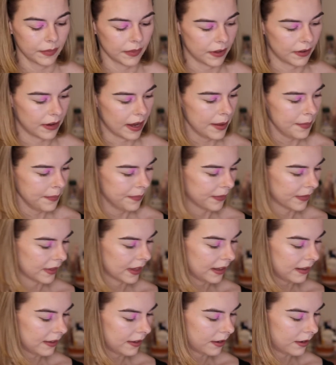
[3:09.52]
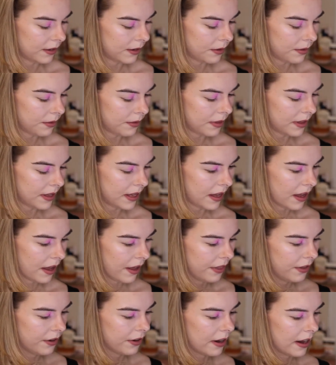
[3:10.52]
Okay, let's do the
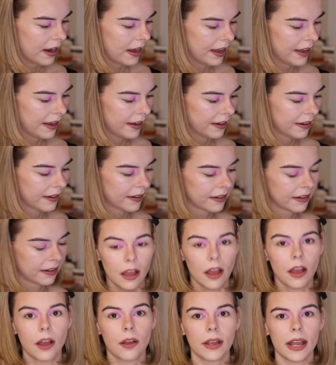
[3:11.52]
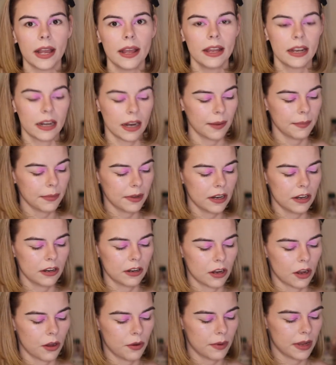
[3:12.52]
other eye. Okay, now I'm gonna
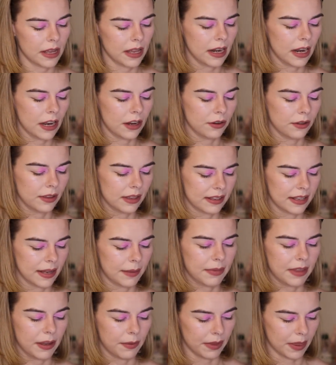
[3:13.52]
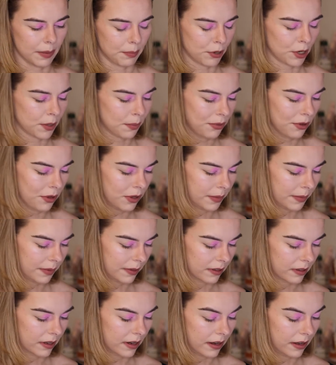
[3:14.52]
go in and do the same thing with the purple. I'm
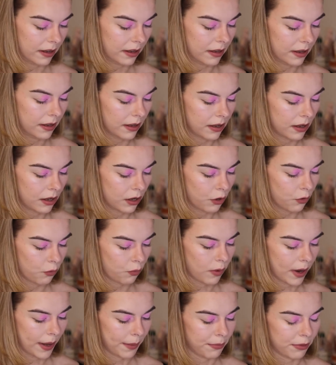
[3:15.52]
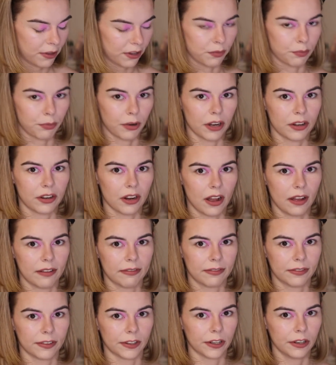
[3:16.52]
just gonna wipe this brush off
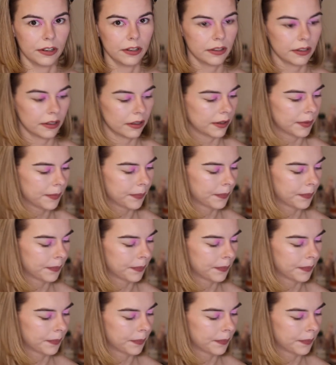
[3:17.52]
first.